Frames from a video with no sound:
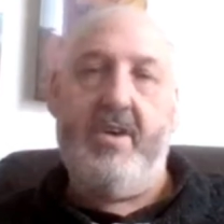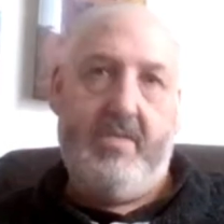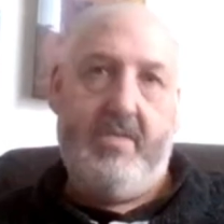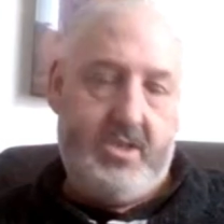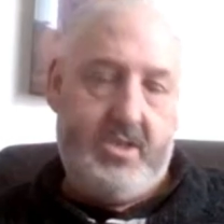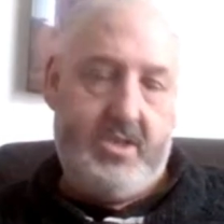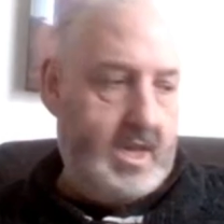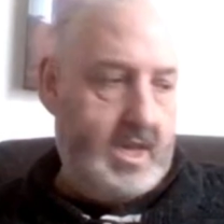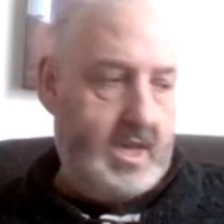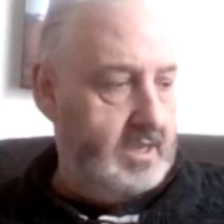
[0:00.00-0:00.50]
to
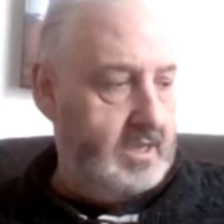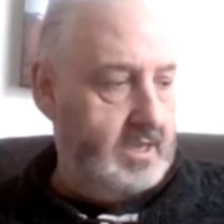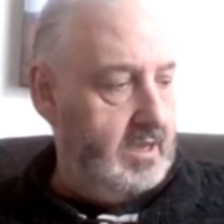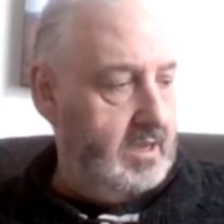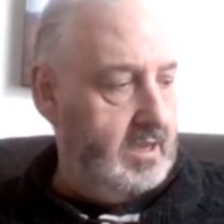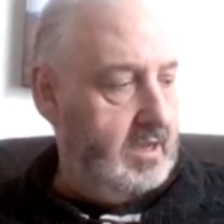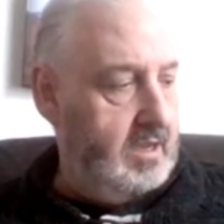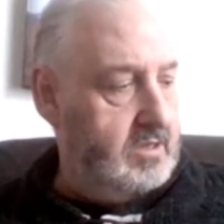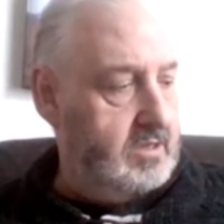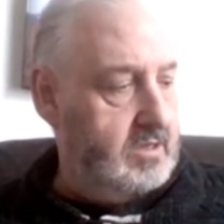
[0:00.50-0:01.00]
change.
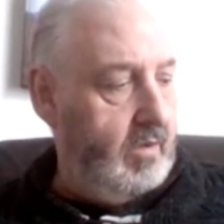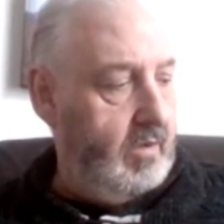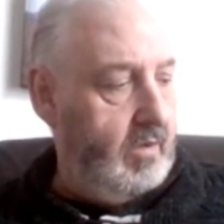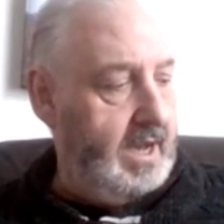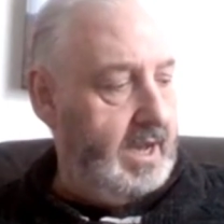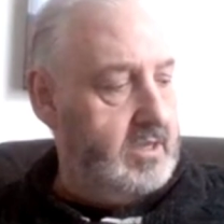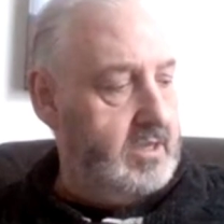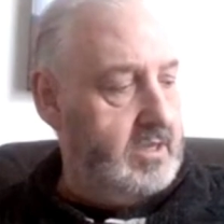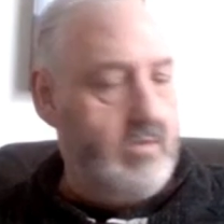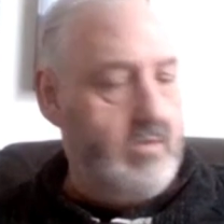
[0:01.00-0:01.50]
So
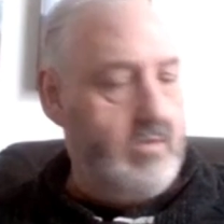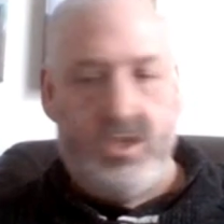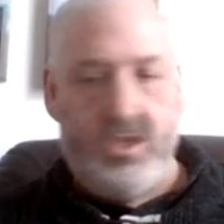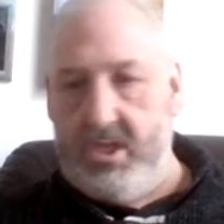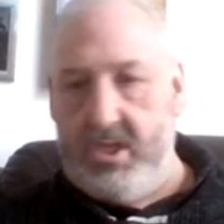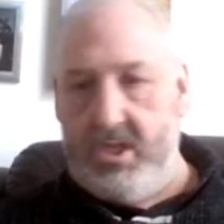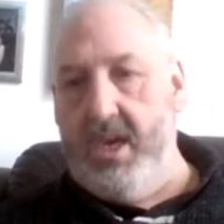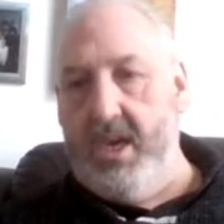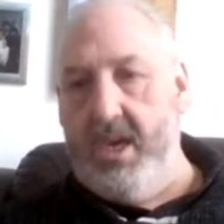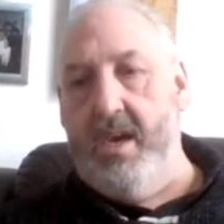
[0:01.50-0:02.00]
I do
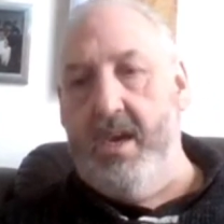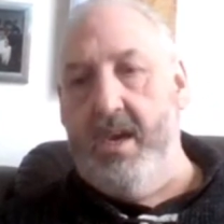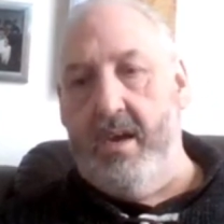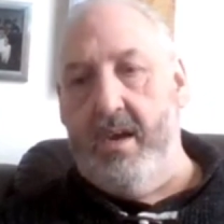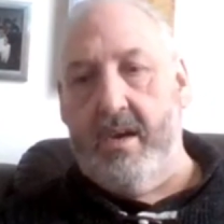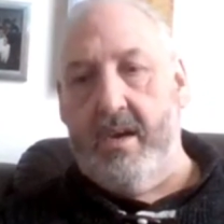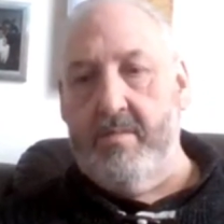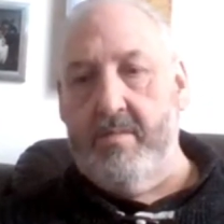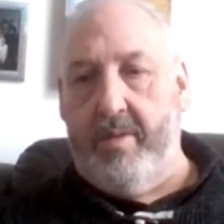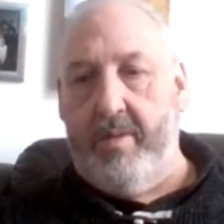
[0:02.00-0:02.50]
see a
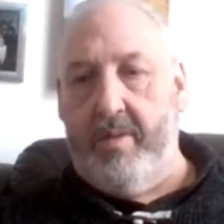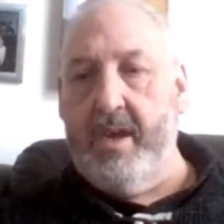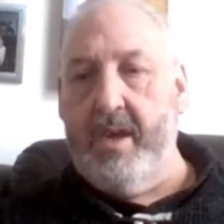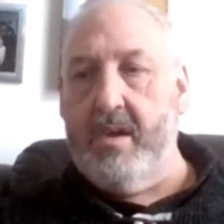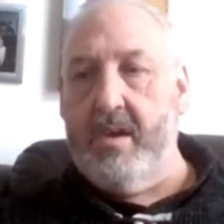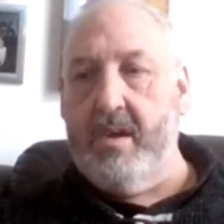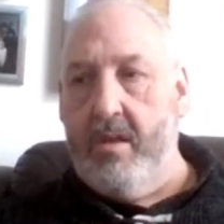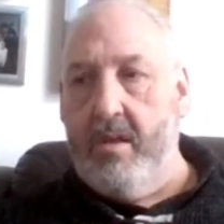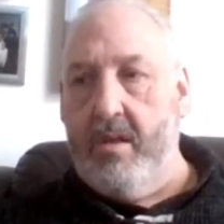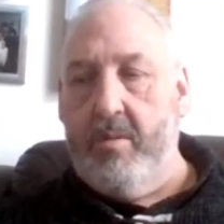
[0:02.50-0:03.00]

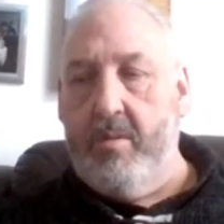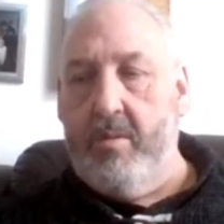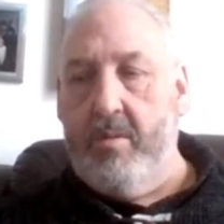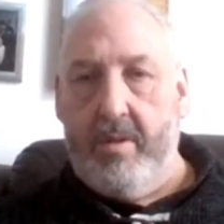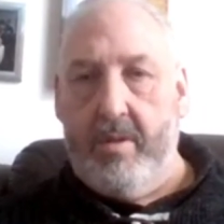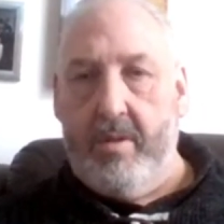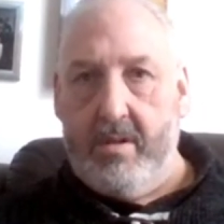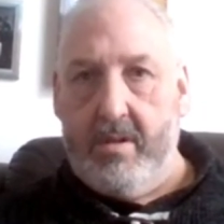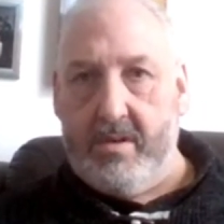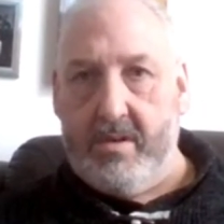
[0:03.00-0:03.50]
complete
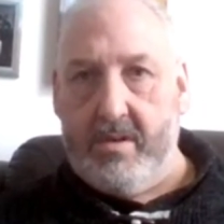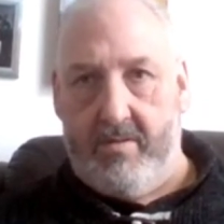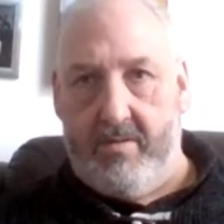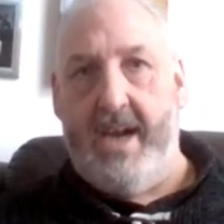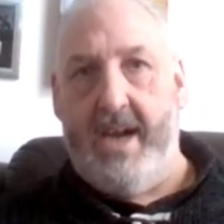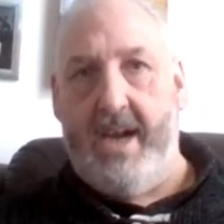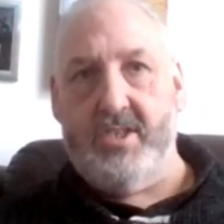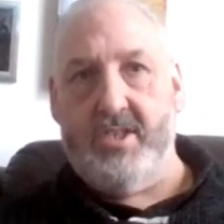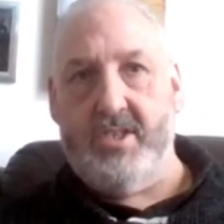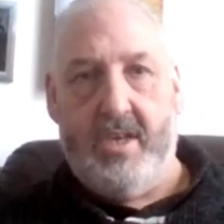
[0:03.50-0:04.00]
global
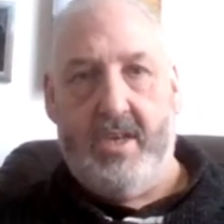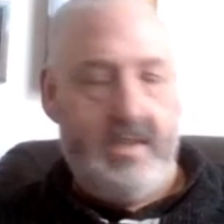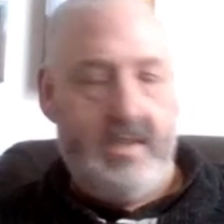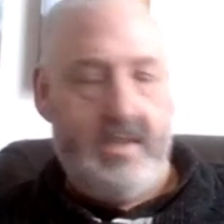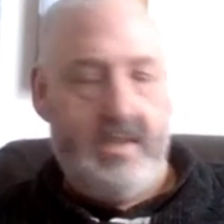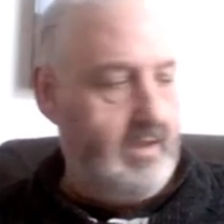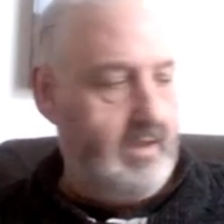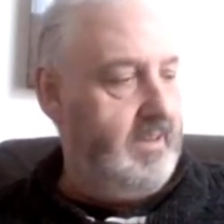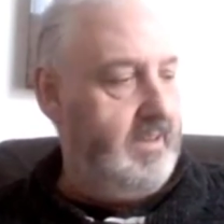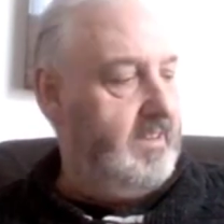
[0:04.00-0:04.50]
crash.
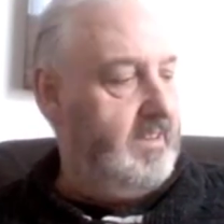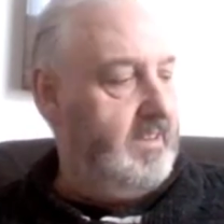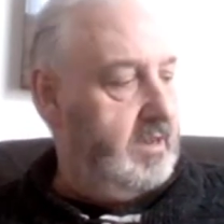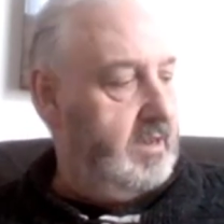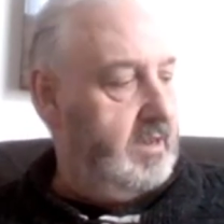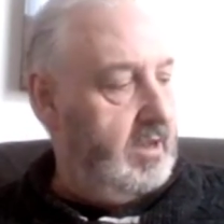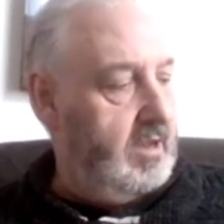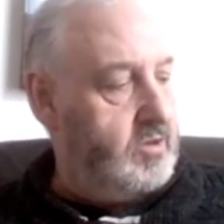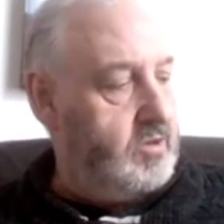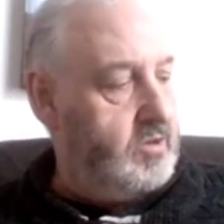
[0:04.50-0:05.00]
And
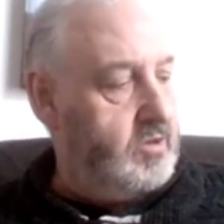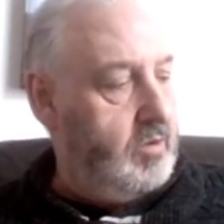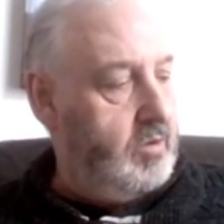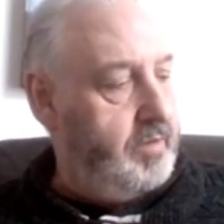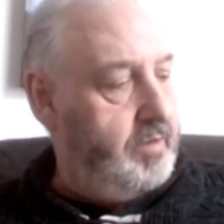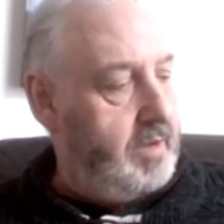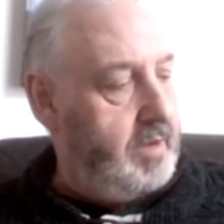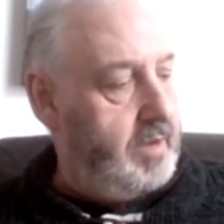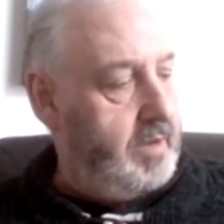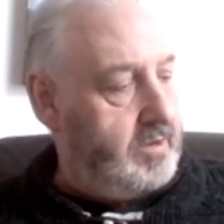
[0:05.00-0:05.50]
some
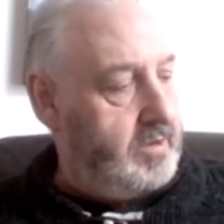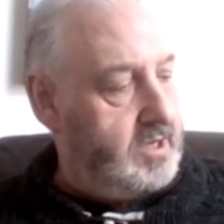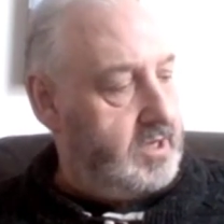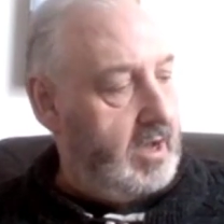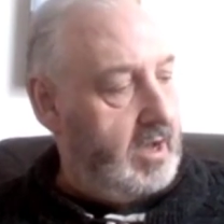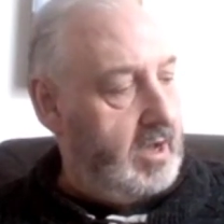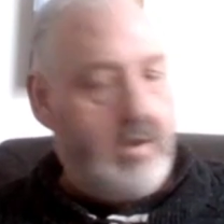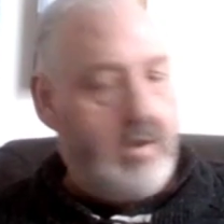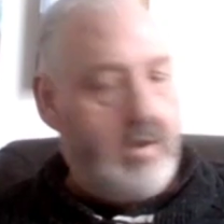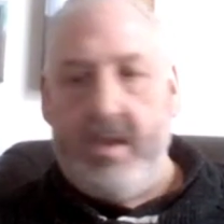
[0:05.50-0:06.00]
people say,
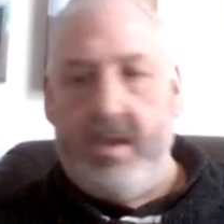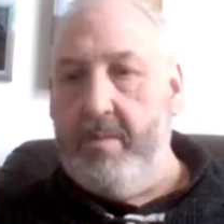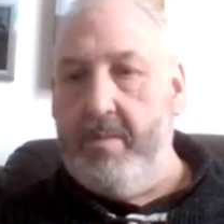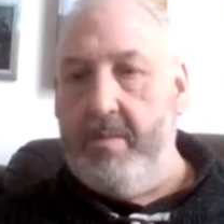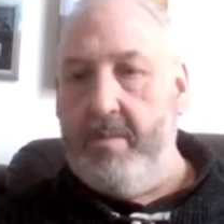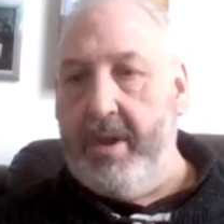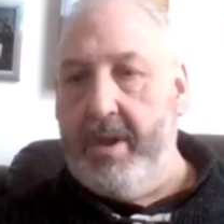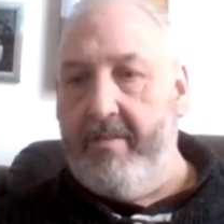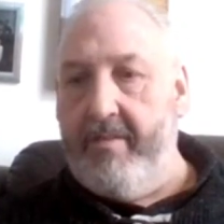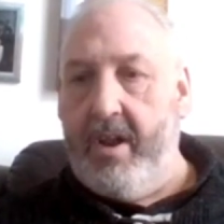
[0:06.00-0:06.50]
oh, you're a
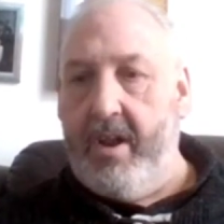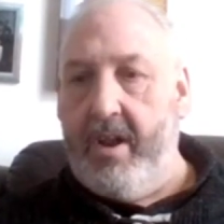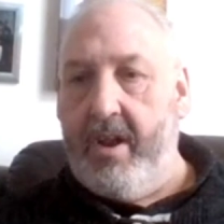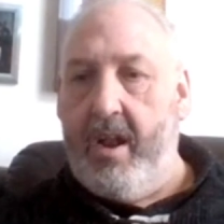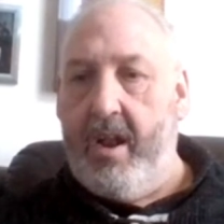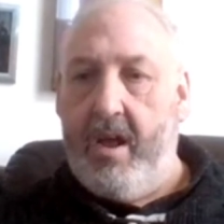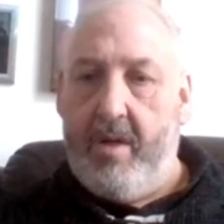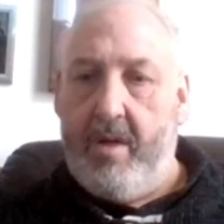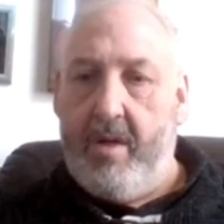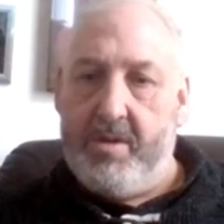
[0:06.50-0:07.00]
bit of an
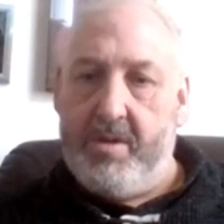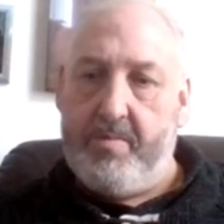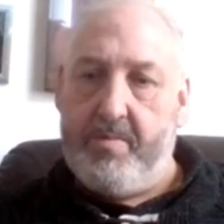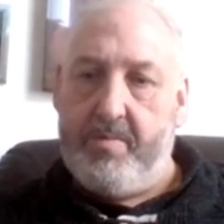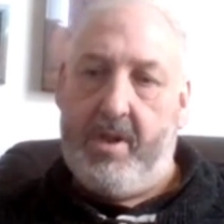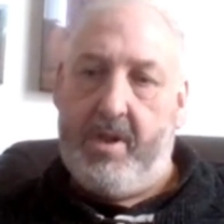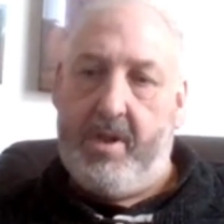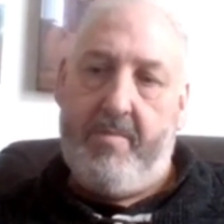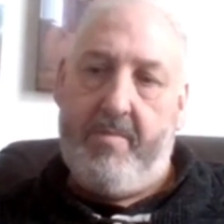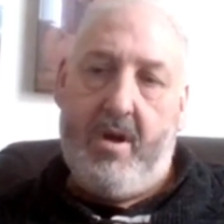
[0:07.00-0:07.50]
alarmist,
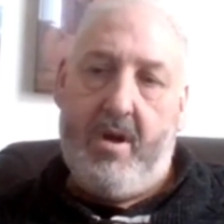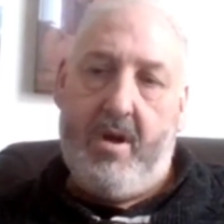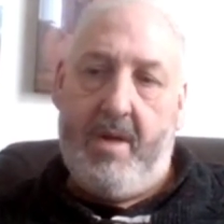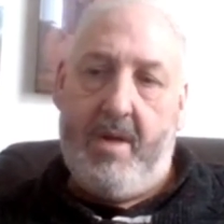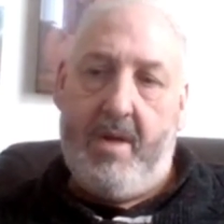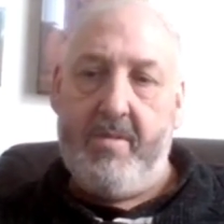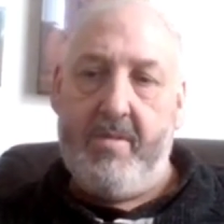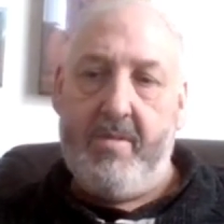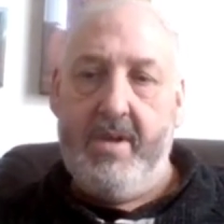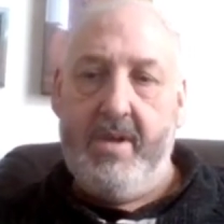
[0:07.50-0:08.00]
but I'm not.
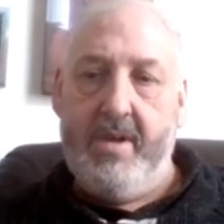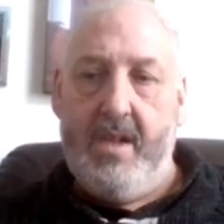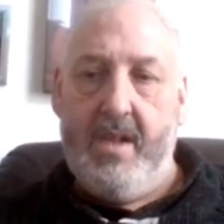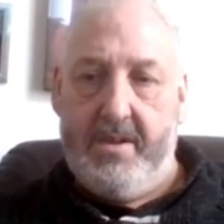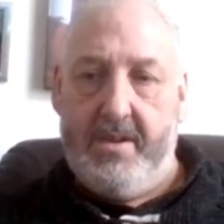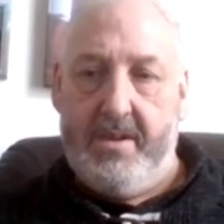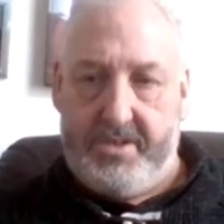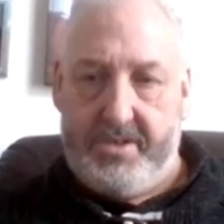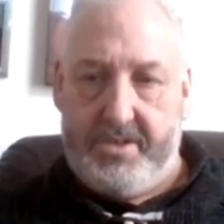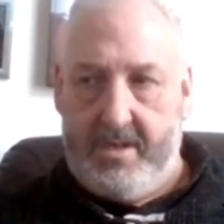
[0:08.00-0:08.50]
I'm a
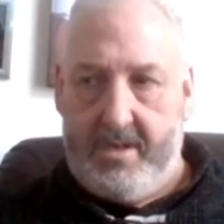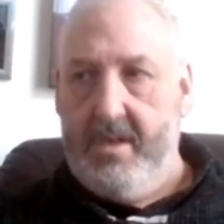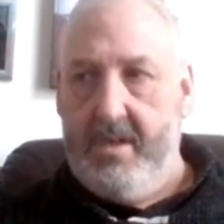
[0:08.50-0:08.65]
realist.